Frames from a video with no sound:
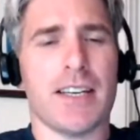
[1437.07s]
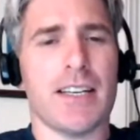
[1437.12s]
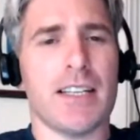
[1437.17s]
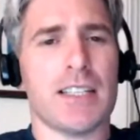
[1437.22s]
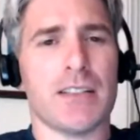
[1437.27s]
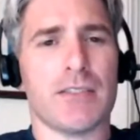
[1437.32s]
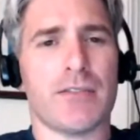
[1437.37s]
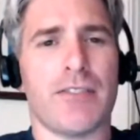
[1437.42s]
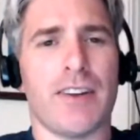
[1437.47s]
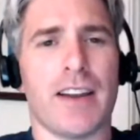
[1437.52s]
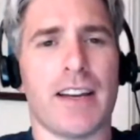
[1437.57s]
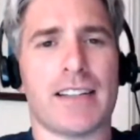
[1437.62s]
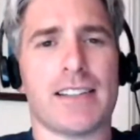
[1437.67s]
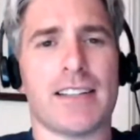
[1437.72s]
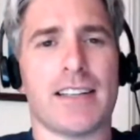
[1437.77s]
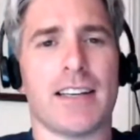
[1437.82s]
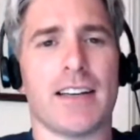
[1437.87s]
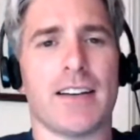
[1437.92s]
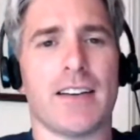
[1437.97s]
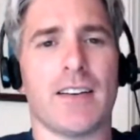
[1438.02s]
It's
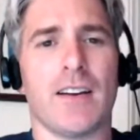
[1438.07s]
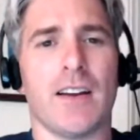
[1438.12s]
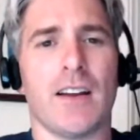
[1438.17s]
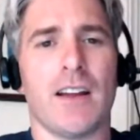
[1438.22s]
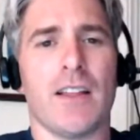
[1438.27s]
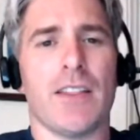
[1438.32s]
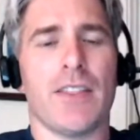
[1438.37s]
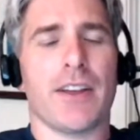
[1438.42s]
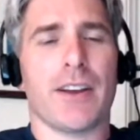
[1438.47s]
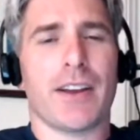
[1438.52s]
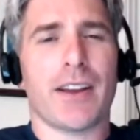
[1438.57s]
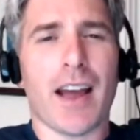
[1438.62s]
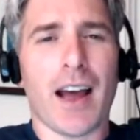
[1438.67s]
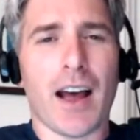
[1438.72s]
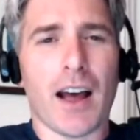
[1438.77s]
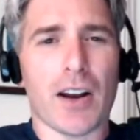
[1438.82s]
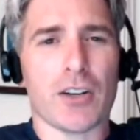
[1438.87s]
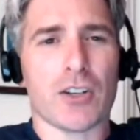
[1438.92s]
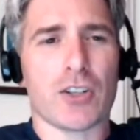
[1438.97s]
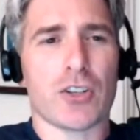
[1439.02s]
affecting the
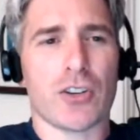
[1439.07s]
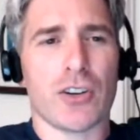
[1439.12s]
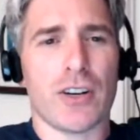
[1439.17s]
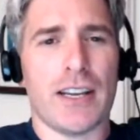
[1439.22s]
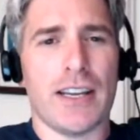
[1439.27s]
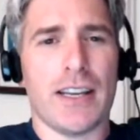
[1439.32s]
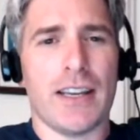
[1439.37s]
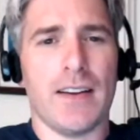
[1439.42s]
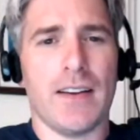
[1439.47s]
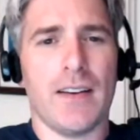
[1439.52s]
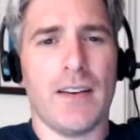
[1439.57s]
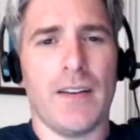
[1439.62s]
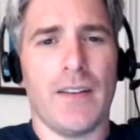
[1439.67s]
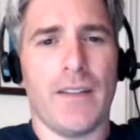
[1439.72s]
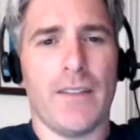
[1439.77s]
country.